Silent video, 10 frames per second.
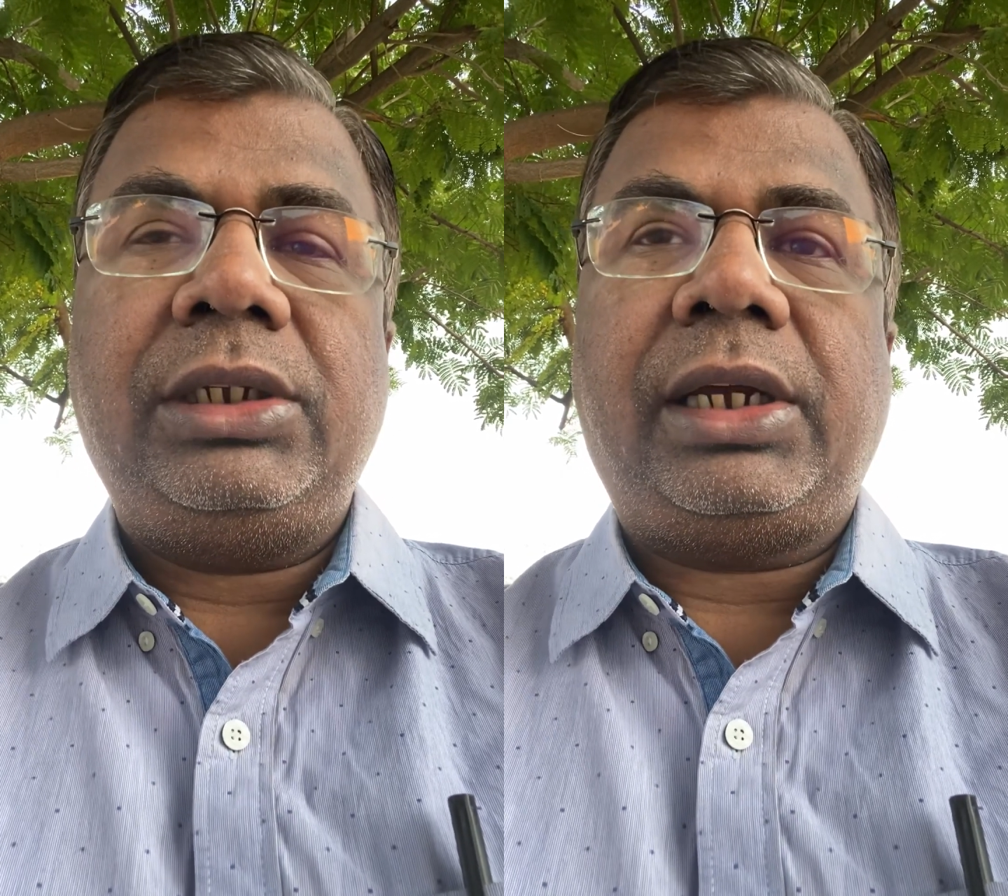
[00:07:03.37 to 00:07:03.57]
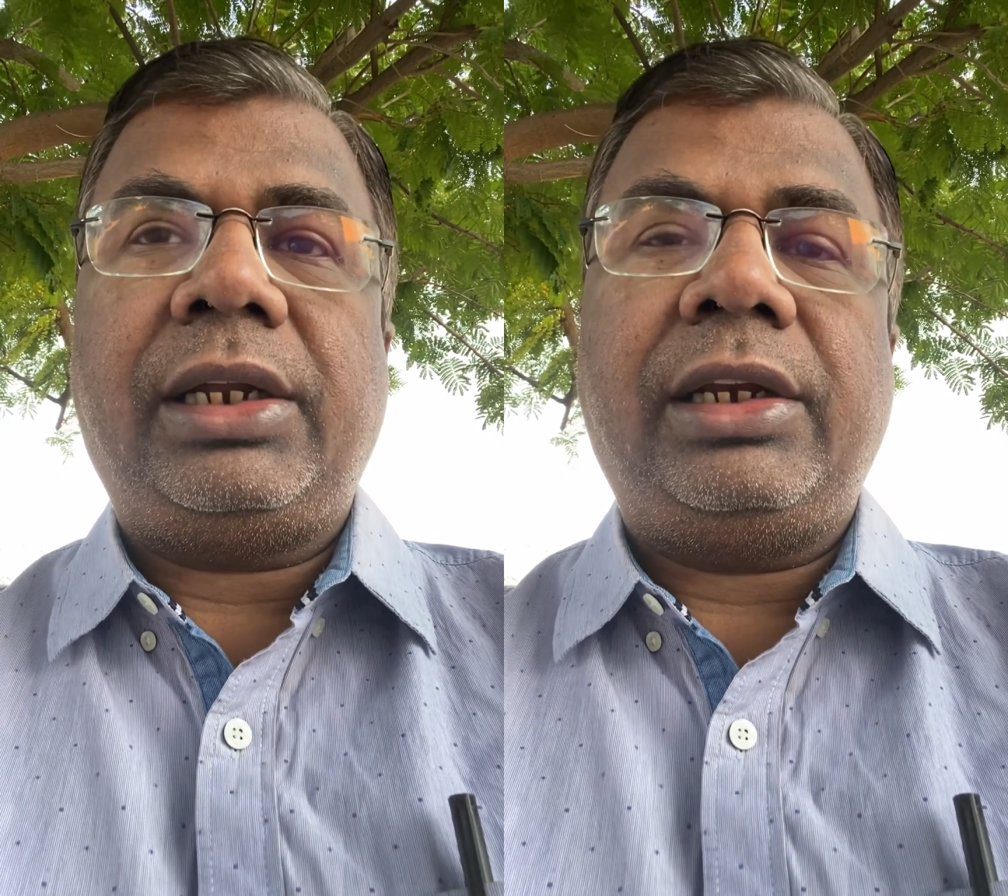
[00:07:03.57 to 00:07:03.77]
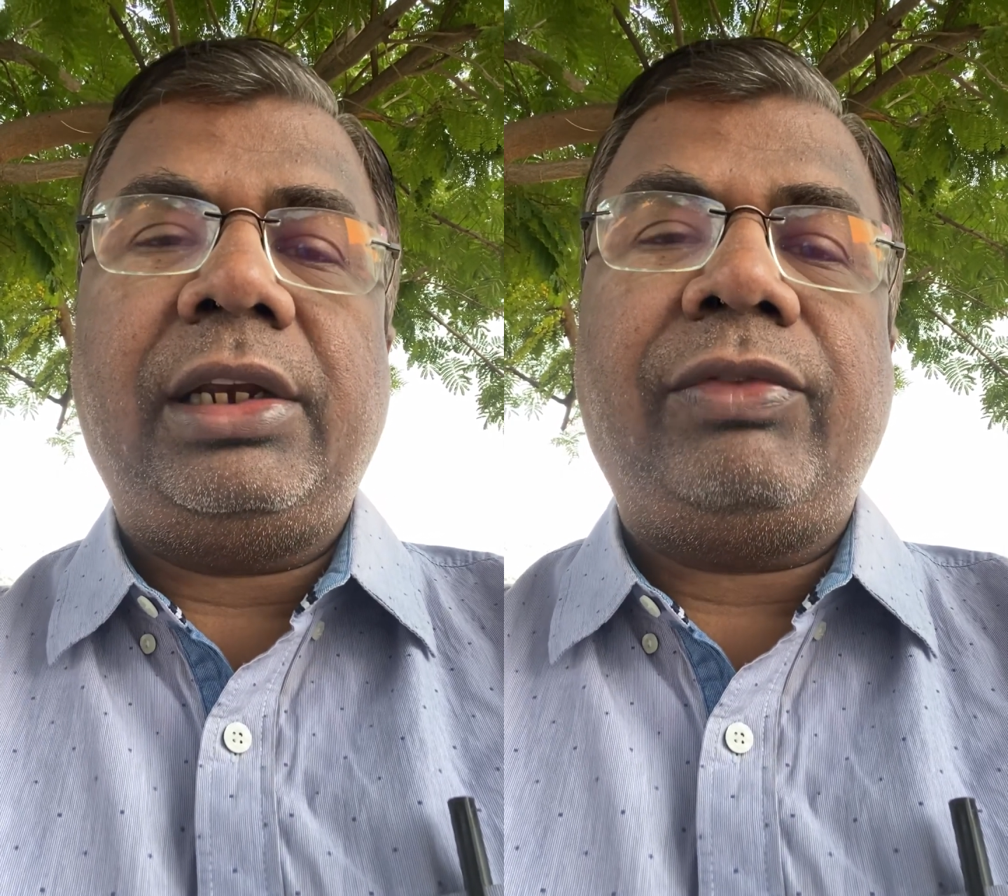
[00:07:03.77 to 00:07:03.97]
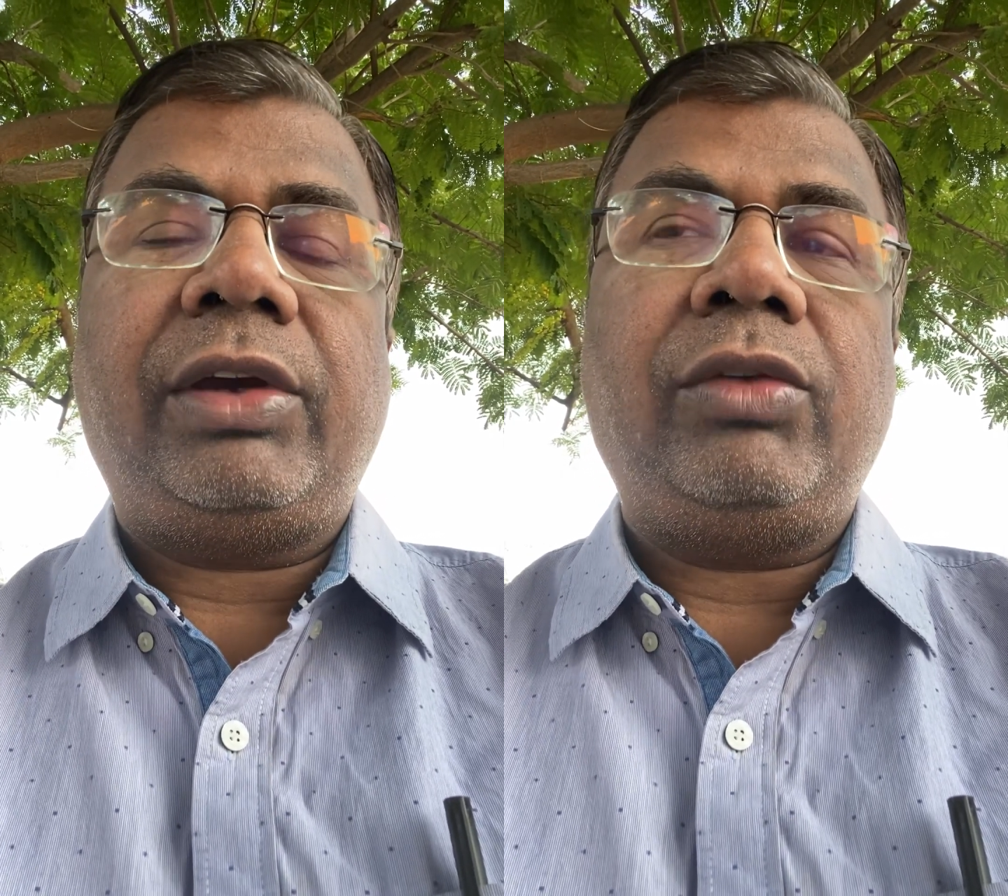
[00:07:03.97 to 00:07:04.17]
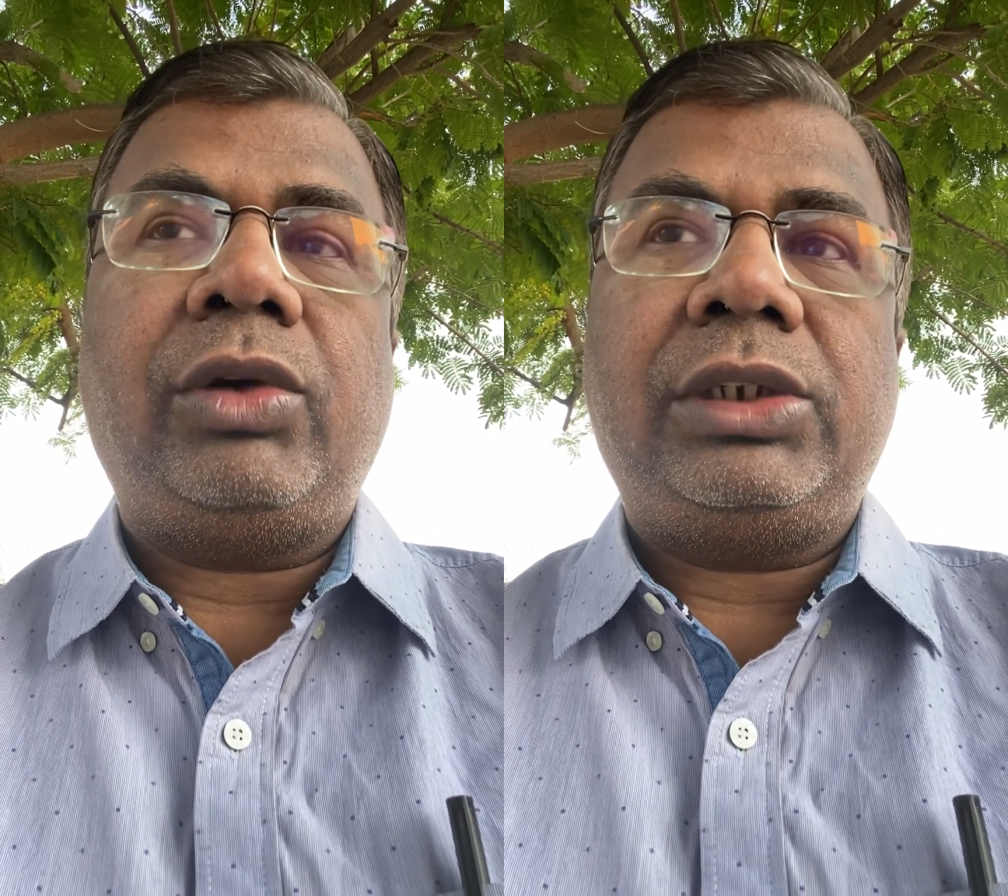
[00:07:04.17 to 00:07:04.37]

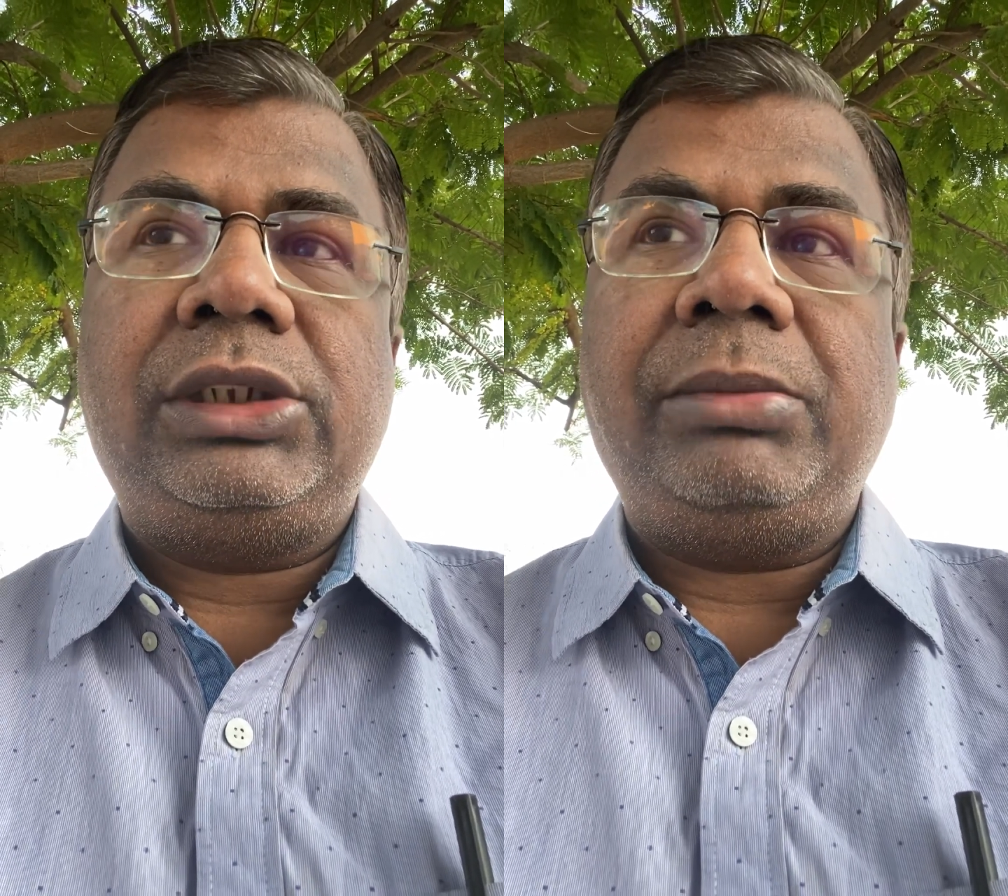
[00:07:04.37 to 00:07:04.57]
identifying what is the